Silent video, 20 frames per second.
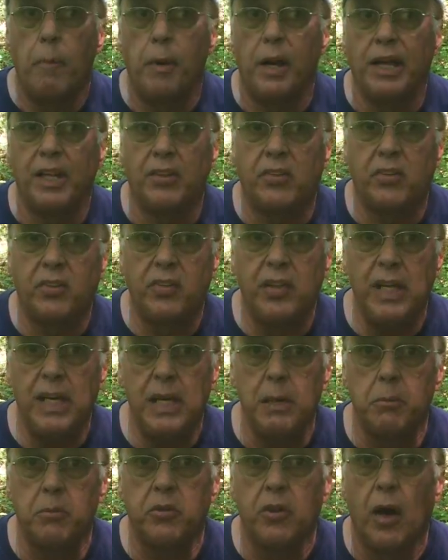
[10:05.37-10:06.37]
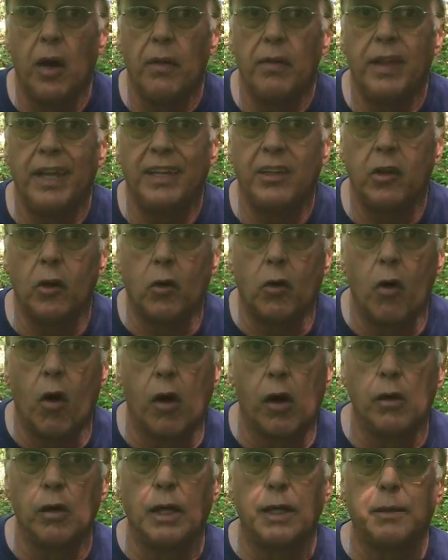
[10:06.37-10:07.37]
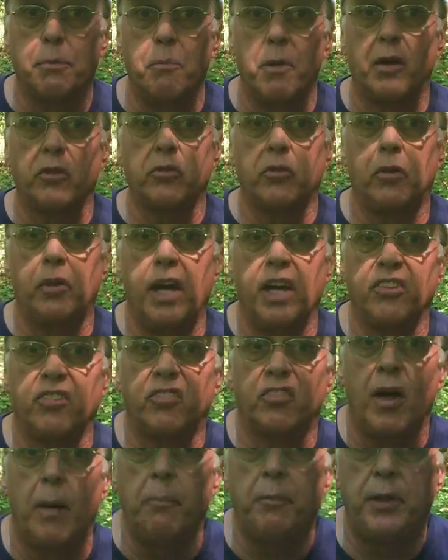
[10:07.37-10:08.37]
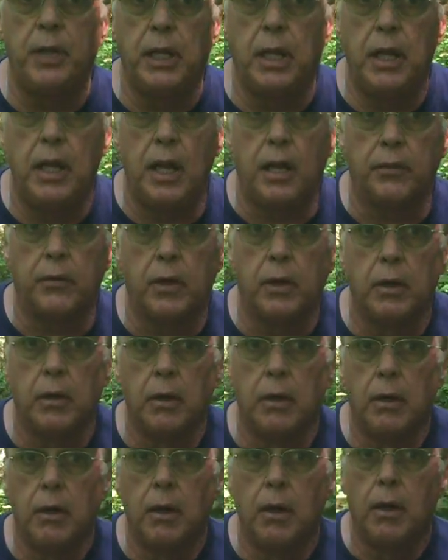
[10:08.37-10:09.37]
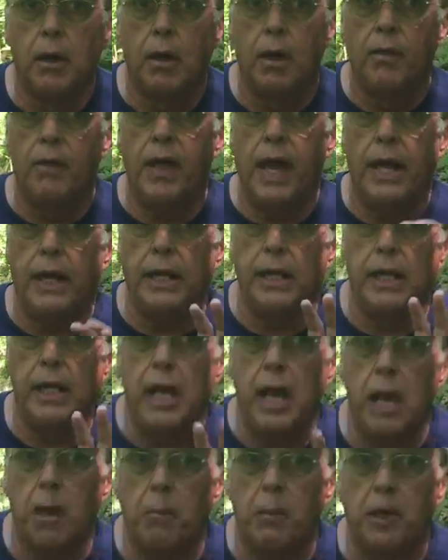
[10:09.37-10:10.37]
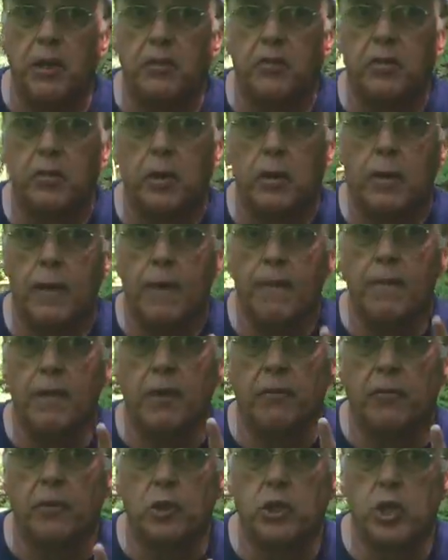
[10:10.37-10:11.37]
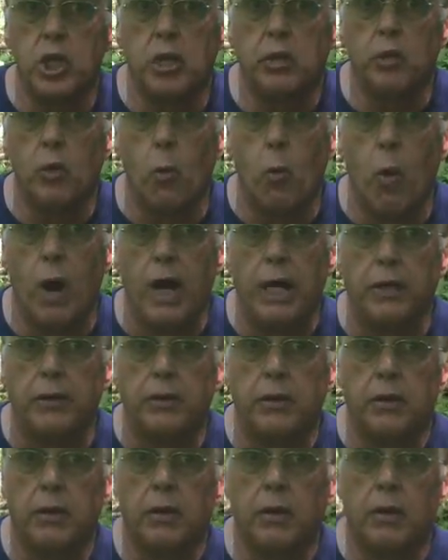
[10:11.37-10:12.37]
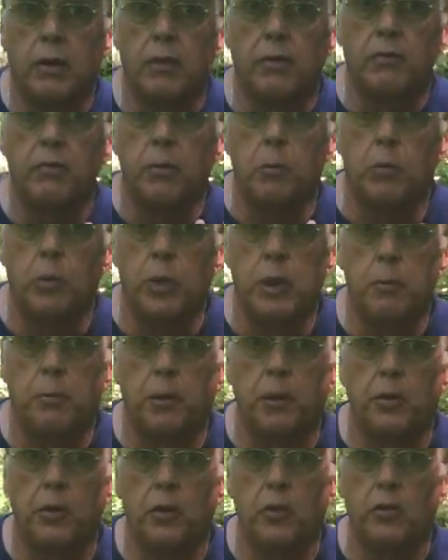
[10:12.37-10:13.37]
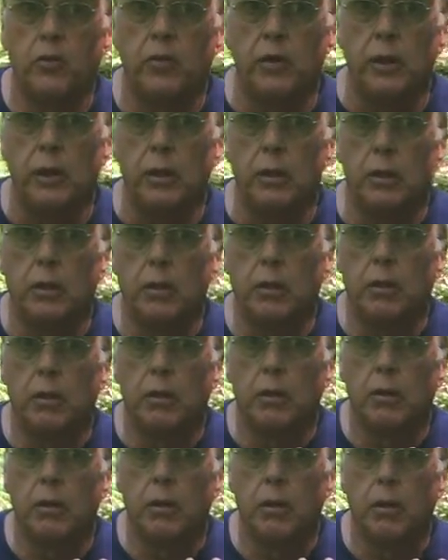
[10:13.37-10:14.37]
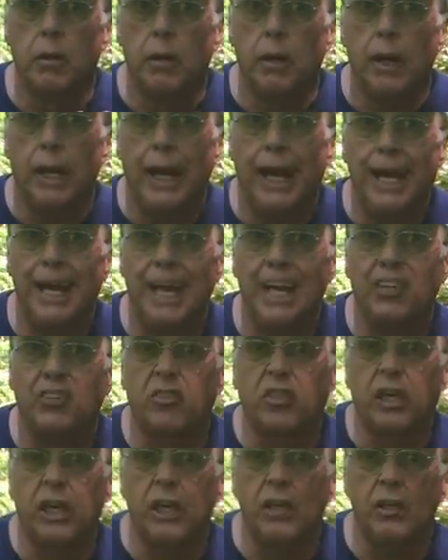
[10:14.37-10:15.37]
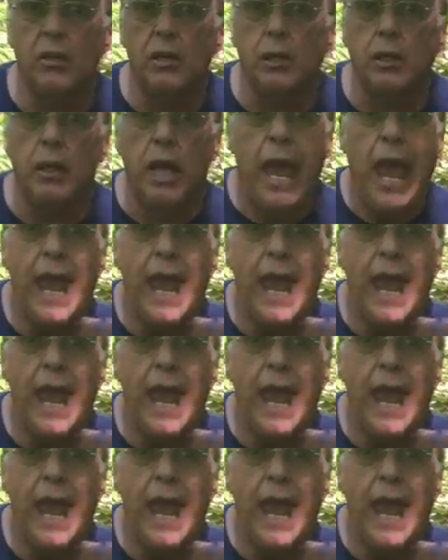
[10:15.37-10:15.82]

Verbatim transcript: But it seems that the garlic mustard has something in it that inhibits the Virginia white from reproducing. And it's killing